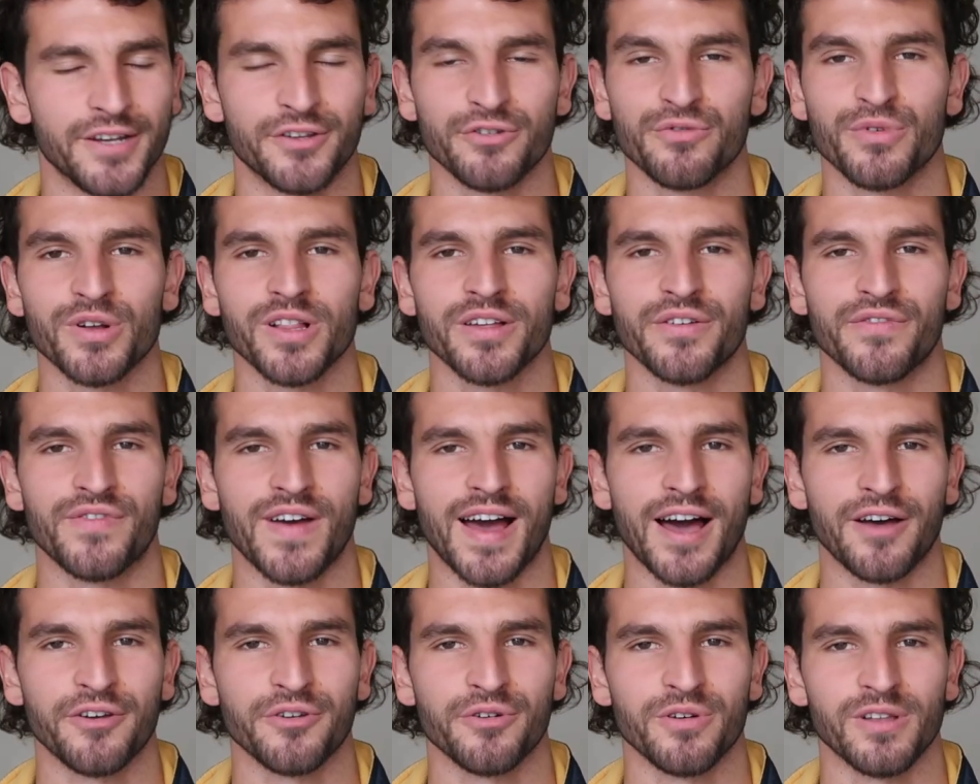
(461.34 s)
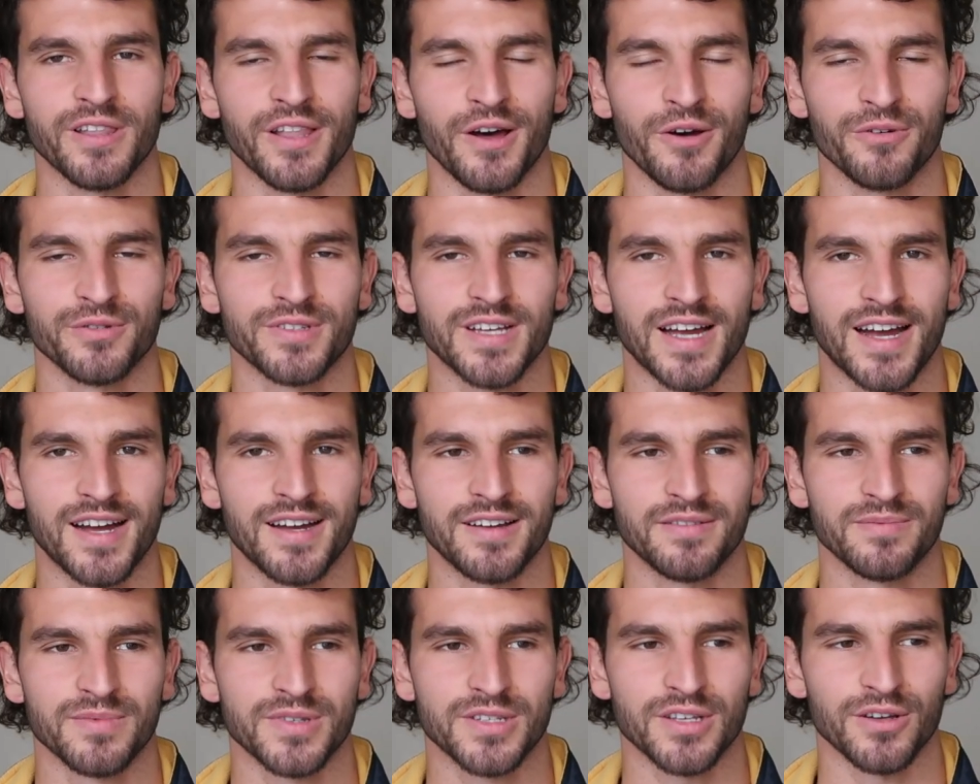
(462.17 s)
I do really value alone
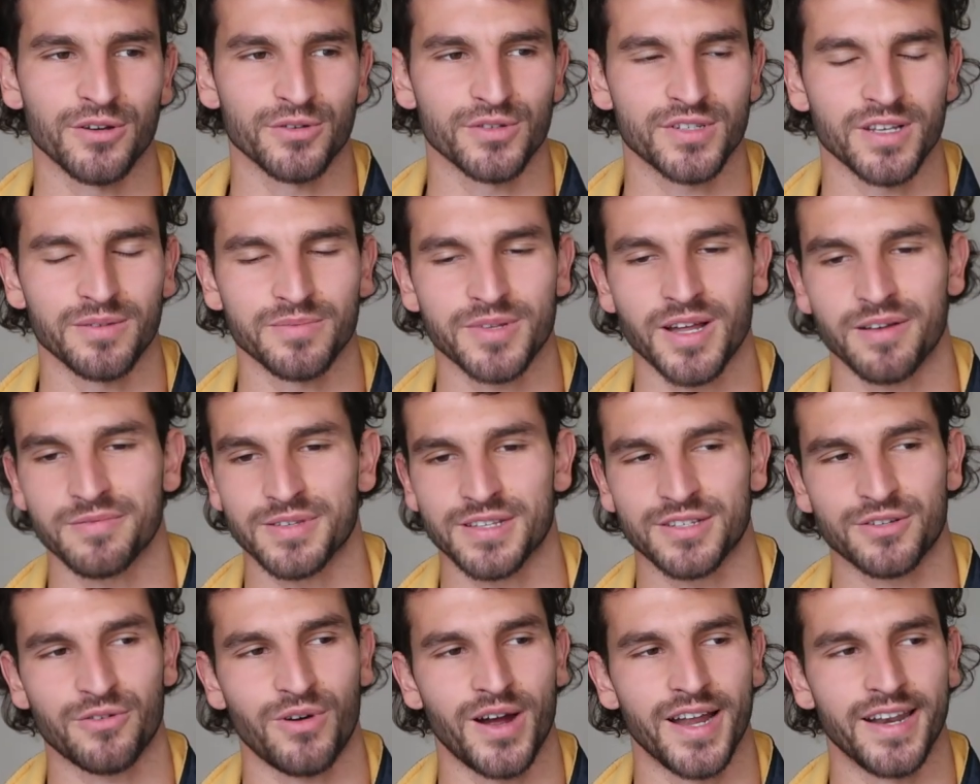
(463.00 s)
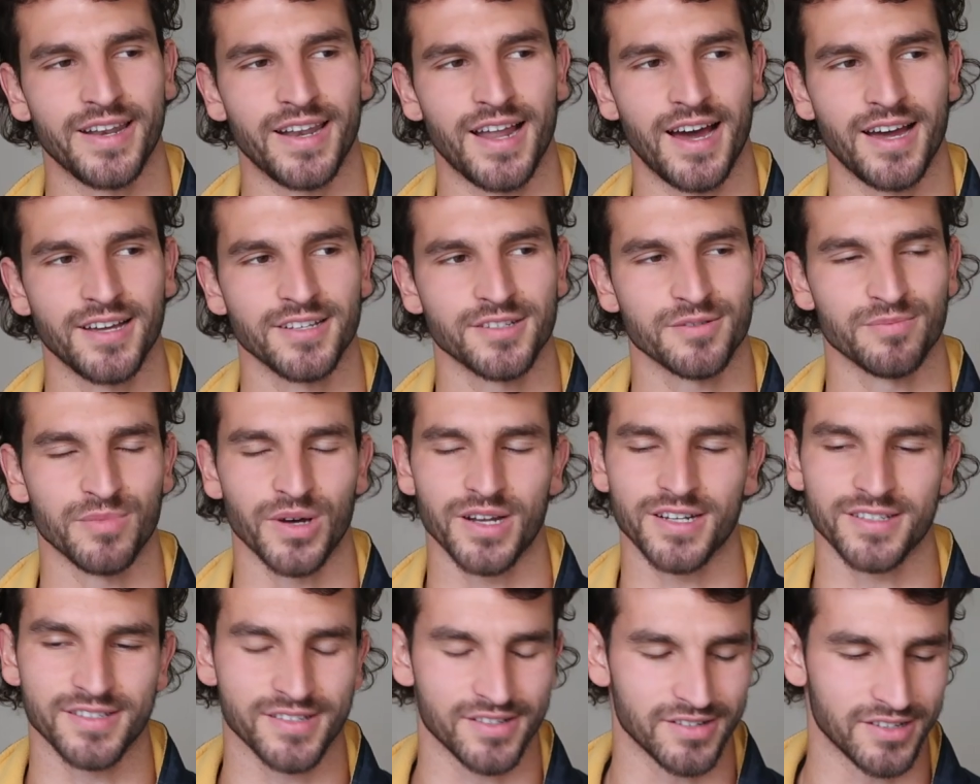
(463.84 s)
time, so sometimes it's quite nice,
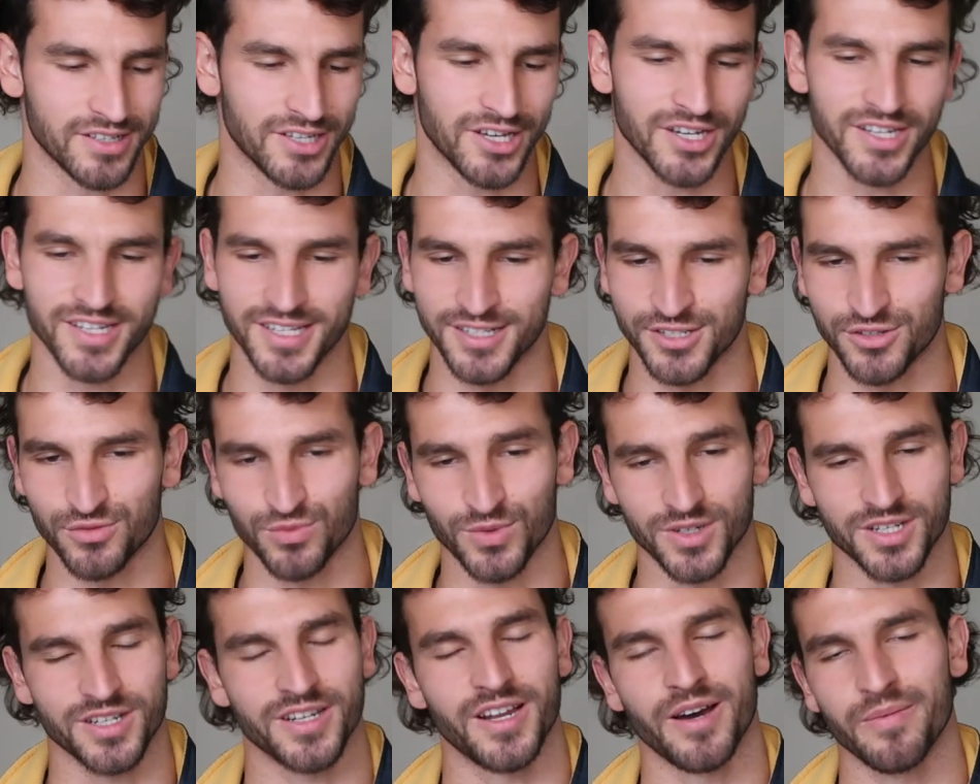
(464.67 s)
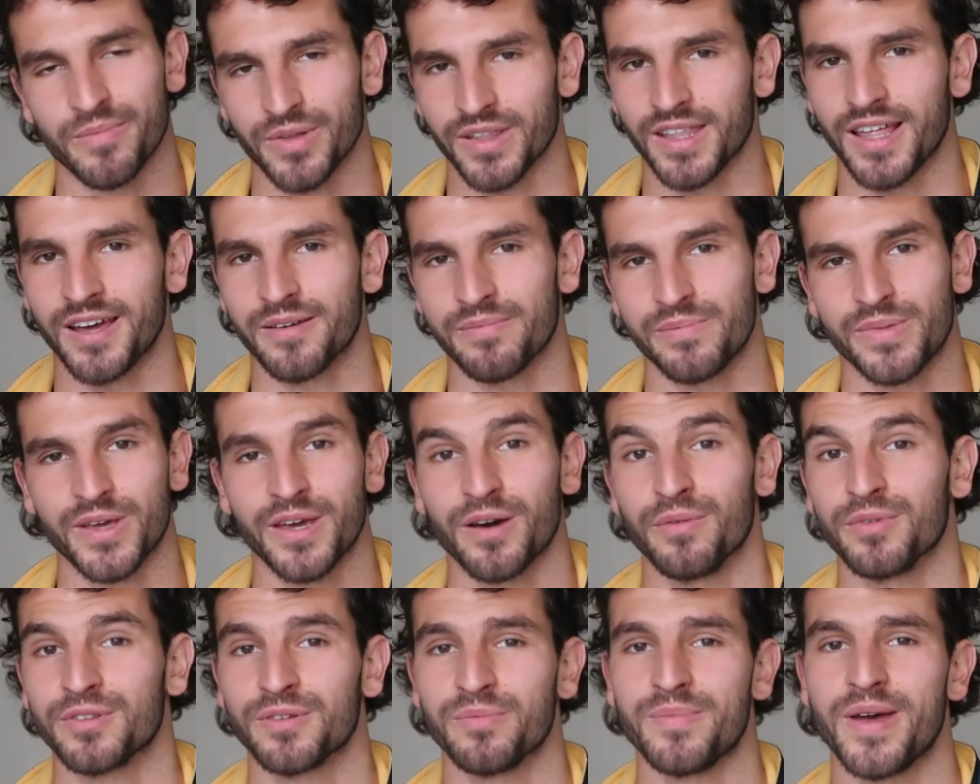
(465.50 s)
but it's good to switch it up and like be
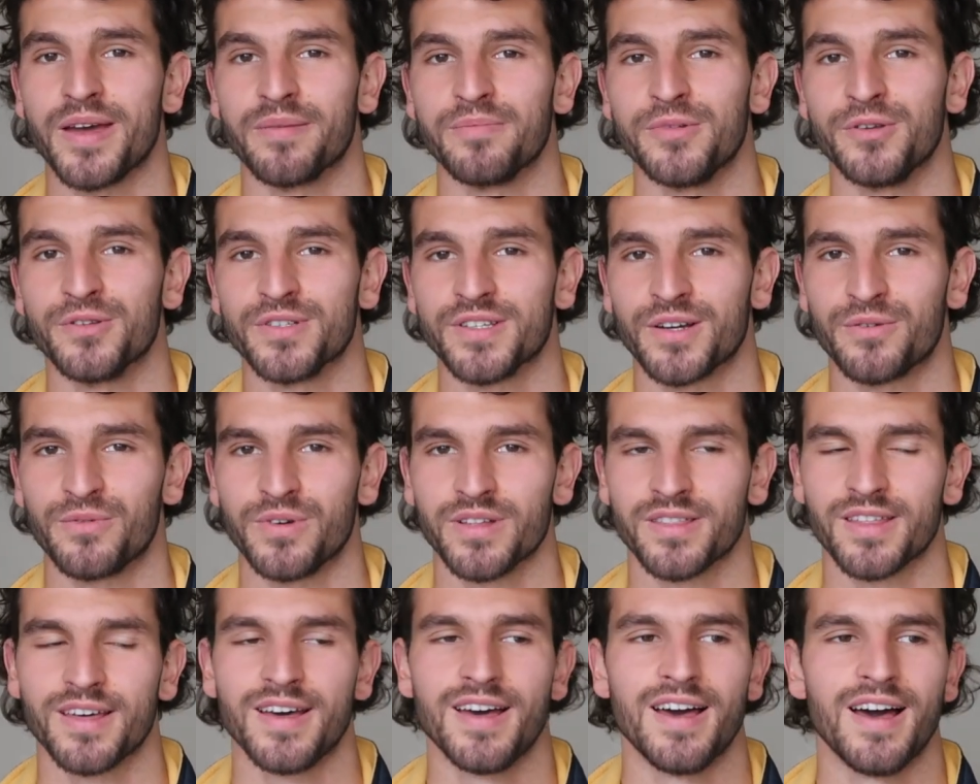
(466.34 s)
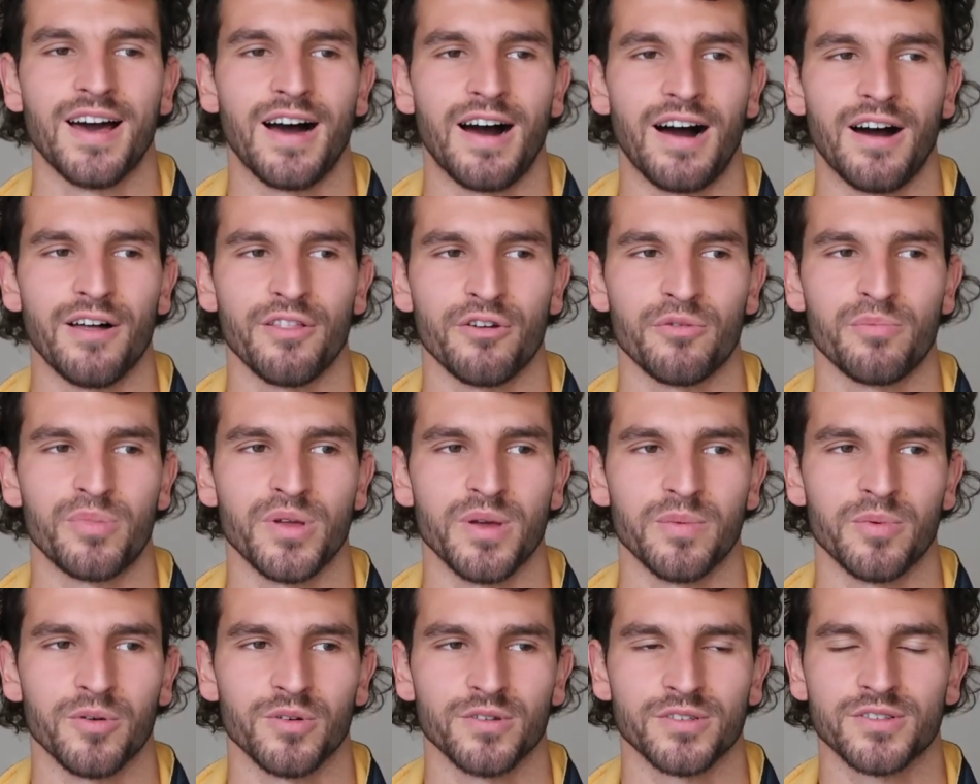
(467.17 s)
able to make music with other
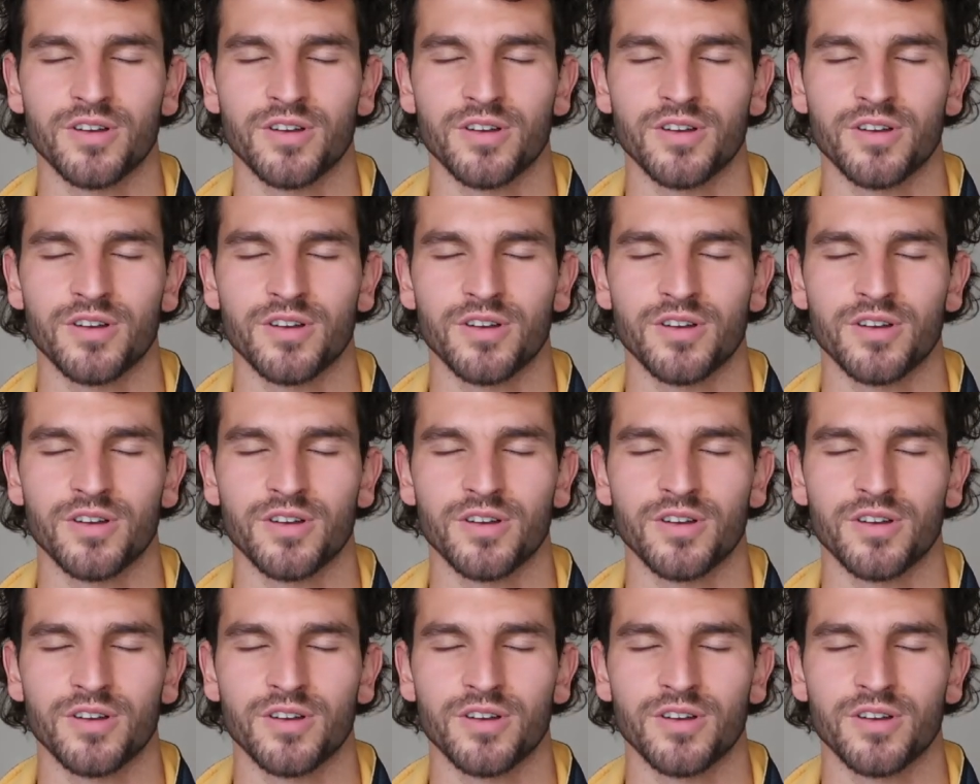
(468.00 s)
people.